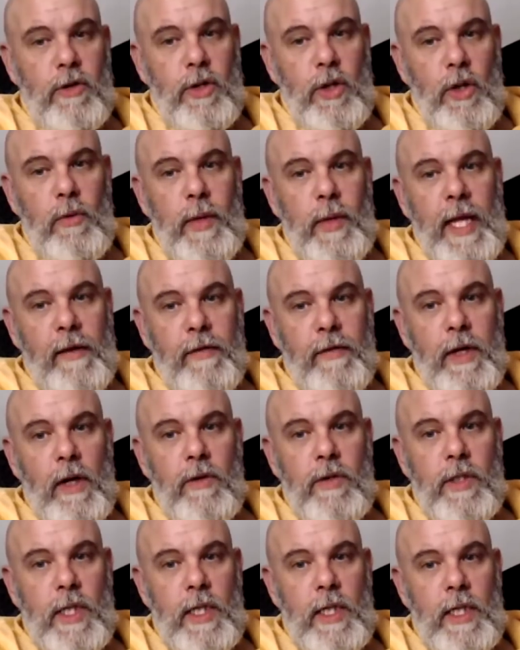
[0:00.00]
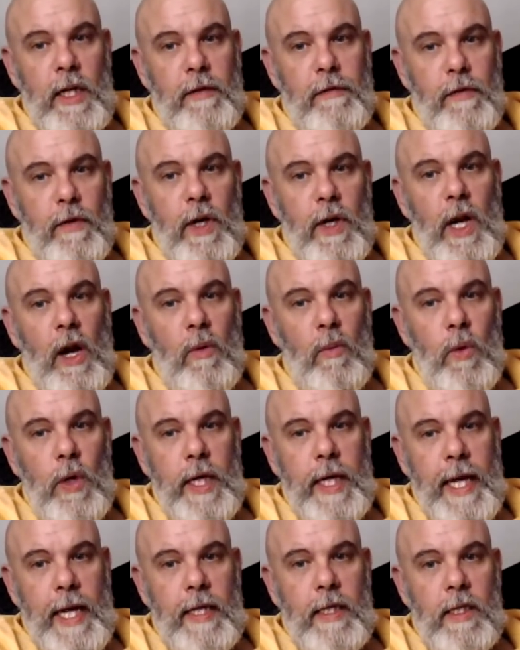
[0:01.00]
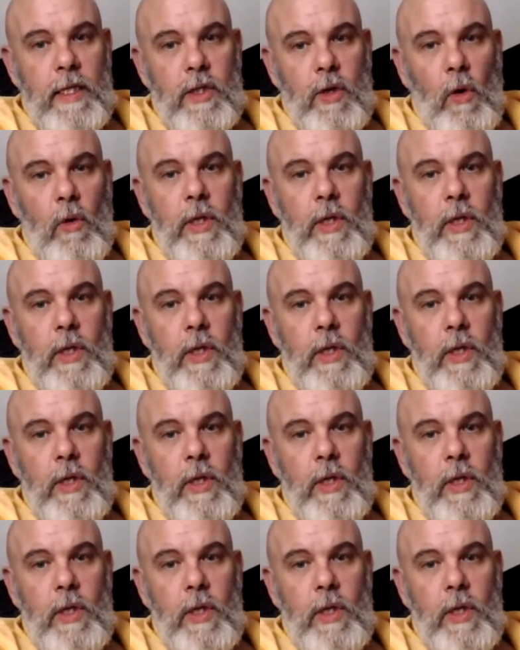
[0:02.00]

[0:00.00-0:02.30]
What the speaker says: do with having OCD for a long weekend and talk